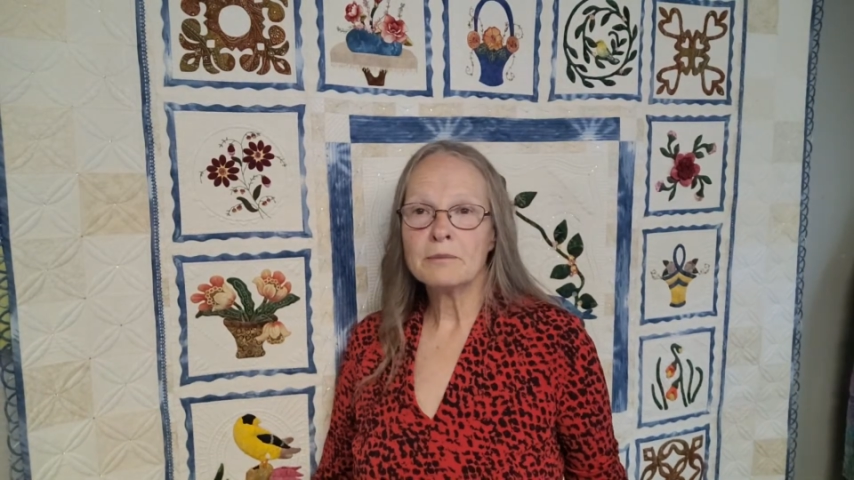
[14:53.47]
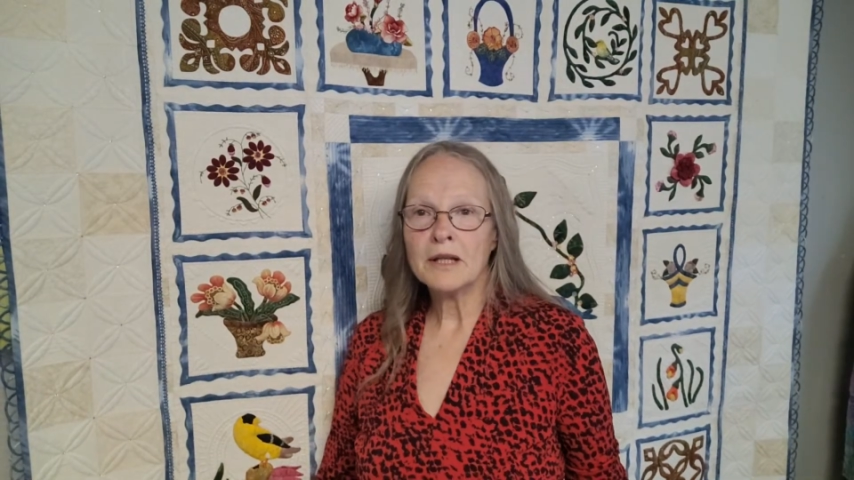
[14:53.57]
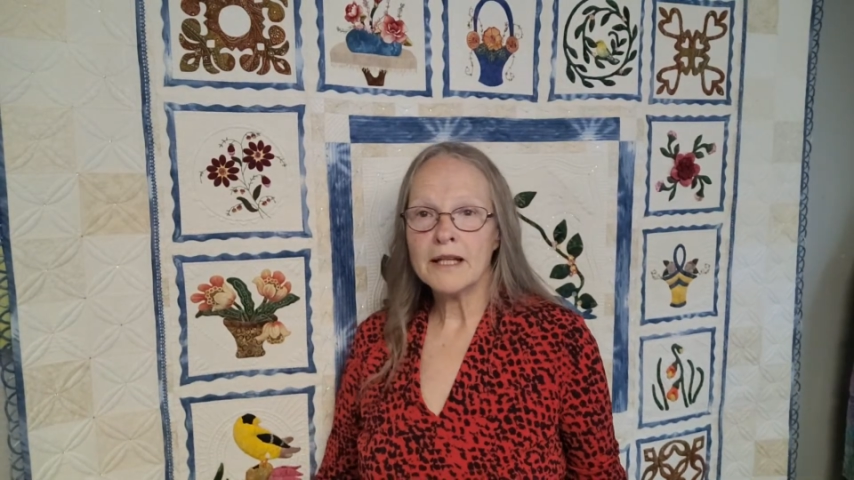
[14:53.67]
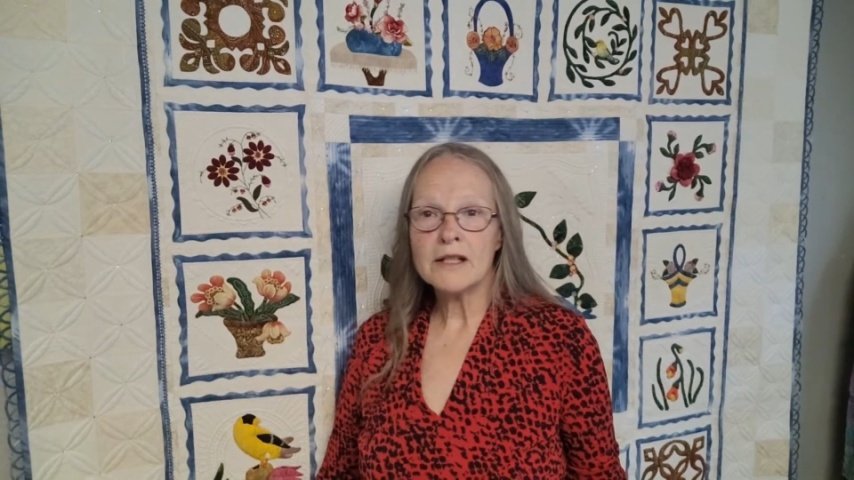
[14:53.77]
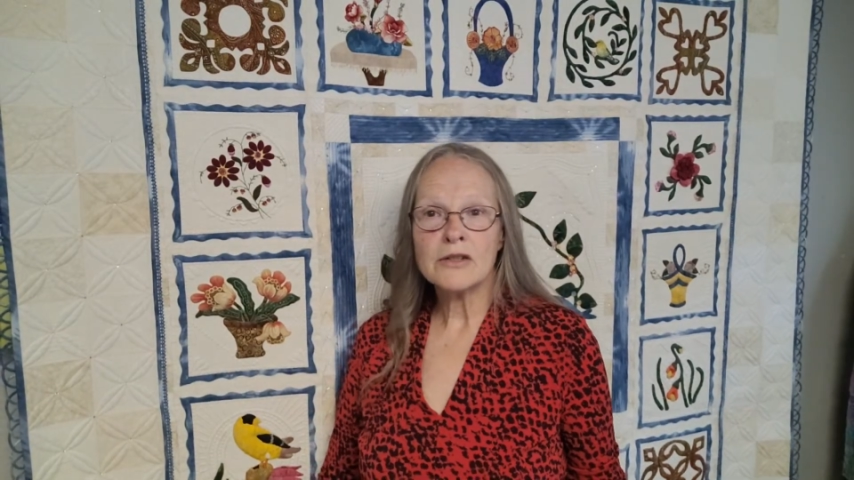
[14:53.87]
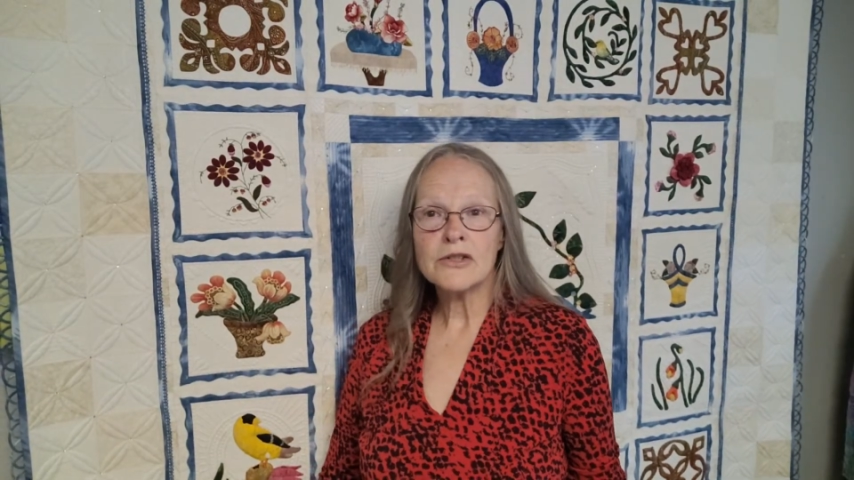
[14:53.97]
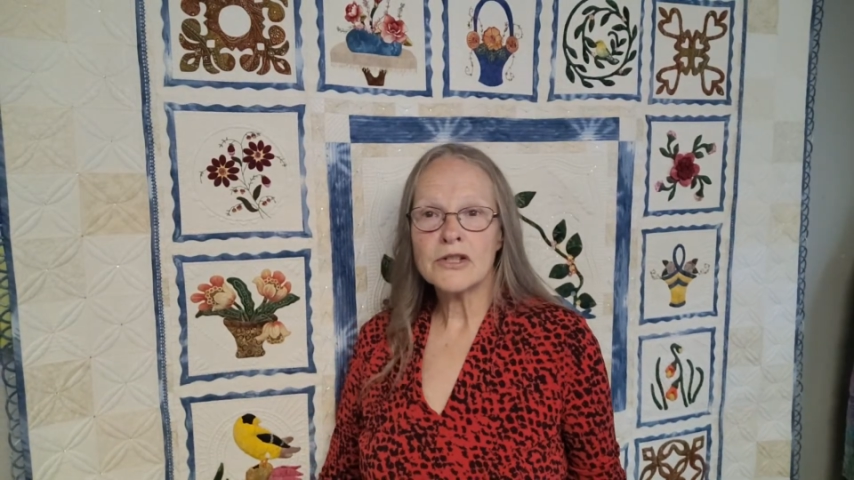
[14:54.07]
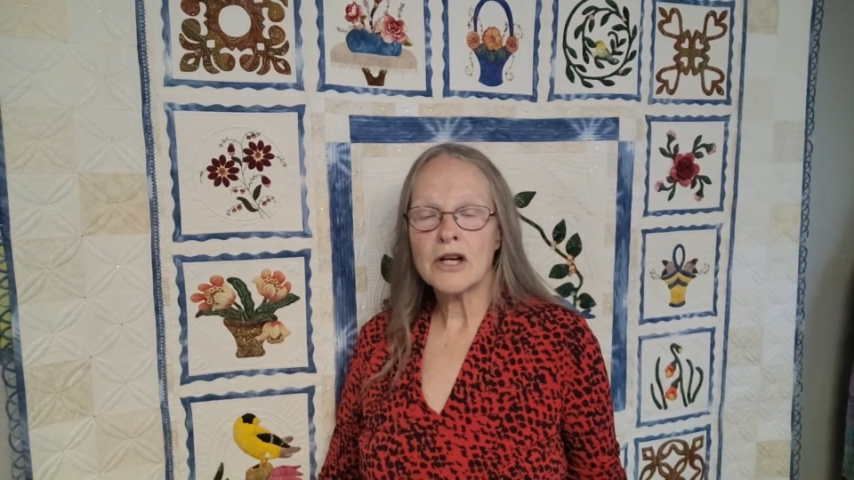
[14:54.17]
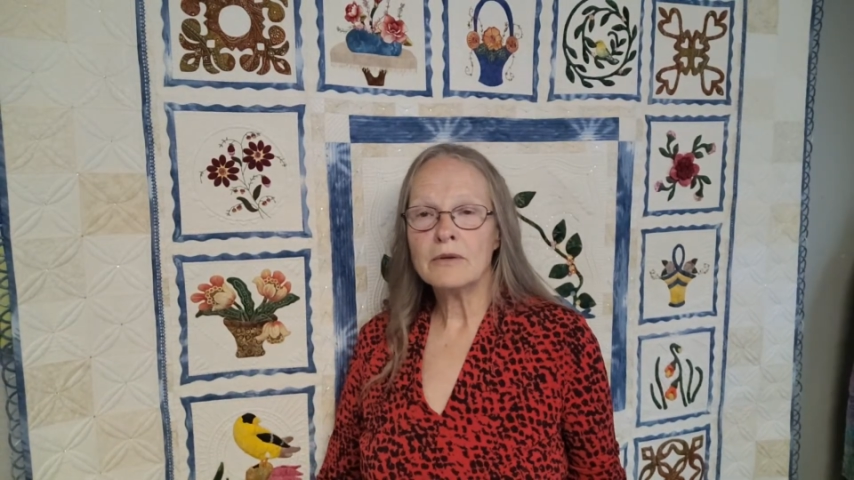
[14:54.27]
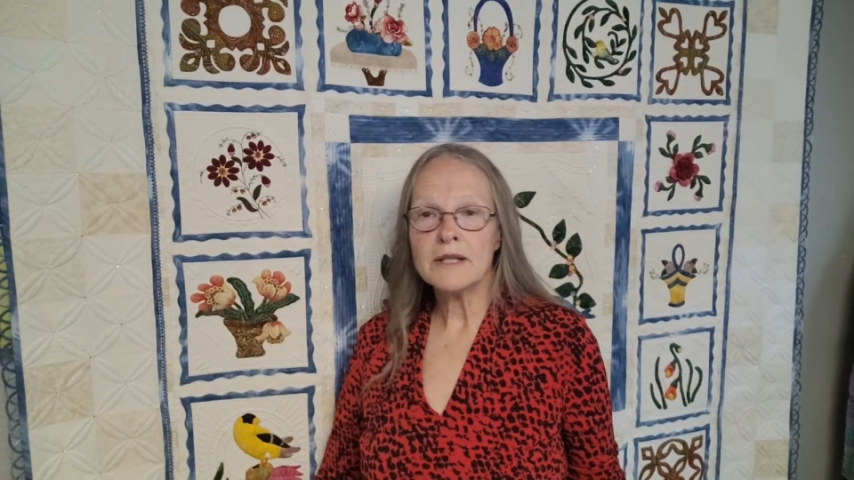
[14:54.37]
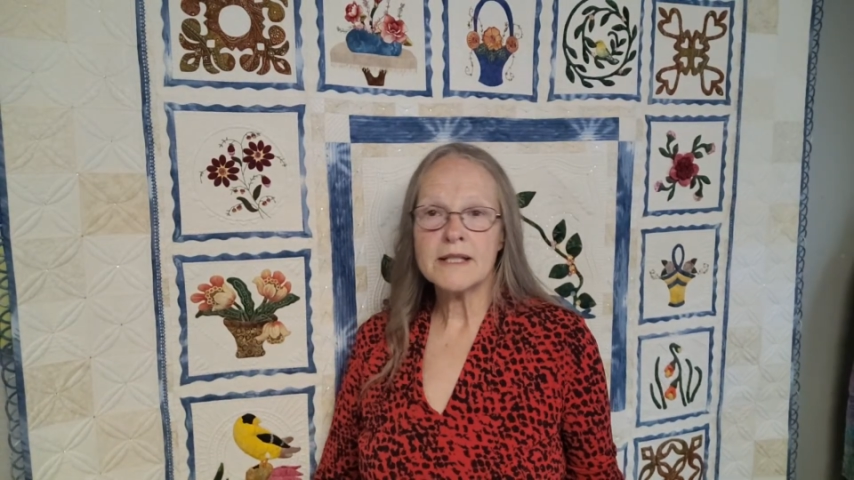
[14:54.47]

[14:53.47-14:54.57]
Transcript: Plano show in